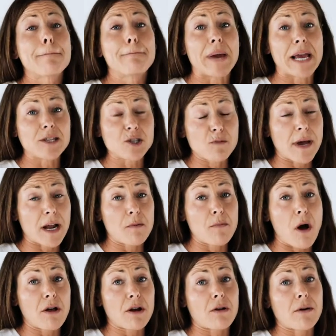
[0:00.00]
basal
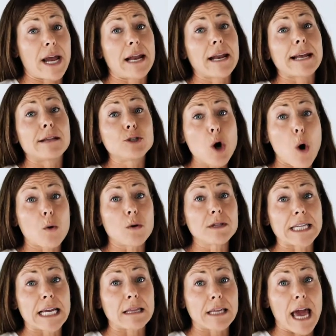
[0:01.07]
metabolic rate and total
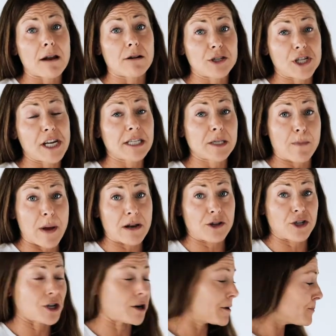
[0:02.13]
daily energy
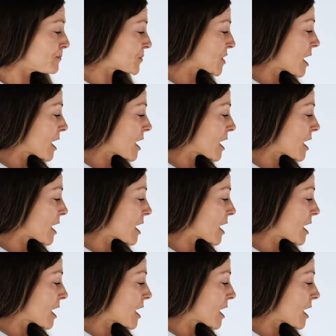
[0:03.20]
expenditure,